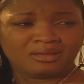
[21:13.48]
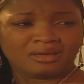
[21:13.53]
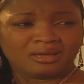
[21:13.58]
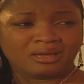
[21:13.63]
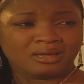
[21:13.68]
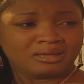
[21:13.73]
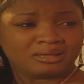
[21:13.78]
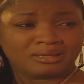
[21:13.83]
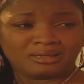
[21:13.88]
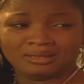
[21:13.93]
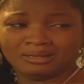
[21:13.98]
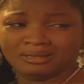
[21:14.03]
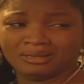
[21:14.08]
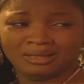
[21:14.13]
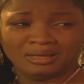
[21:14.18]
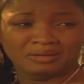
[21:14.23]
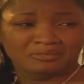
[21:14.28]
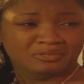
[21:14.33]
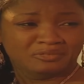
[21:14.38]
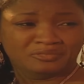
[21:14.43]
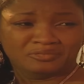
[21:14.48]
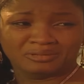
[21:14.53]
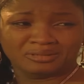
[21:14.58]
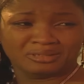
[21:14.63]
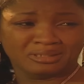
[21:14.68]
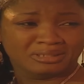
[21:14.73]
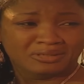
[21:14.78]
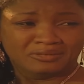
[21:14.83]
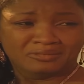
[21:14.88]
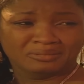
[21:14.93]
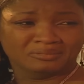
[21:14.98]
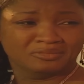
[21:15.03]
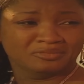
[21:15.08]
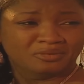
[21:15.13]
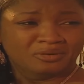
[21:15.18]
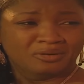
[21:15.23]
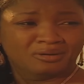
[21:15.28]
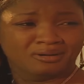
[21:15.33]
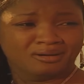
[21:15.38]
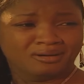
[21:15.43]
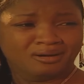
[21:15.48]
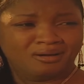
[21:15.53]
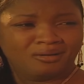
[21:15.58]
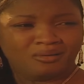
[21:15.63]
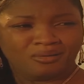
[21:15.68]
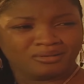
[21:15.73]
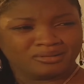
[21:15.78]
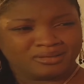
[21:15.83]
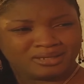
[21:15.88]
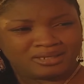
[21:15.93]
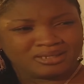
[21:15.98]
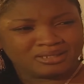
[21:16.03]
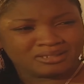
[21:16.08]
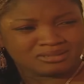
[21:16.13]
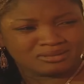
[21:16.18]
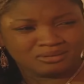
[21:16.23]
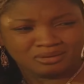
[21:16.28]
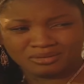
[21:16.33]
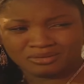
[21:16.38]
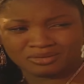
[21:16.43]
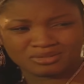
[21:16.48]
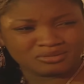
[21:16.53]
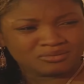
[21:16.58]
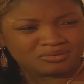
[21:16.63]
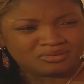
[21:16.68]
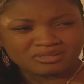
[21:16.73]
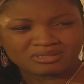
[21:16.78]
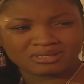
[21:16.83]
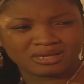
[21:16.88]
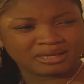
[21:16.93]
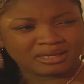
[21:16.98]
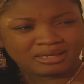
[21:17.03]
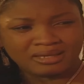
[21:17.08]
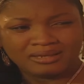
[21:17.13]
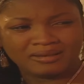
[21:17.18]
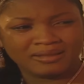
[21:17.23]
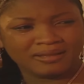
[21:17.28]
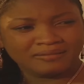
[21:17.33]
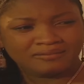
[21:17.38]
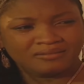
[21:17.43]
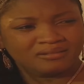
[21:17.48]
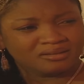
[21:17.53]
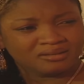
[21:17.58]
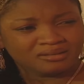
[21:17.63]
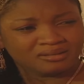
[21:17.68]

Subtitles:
I can never forgive him for all that he's done to us. I can never.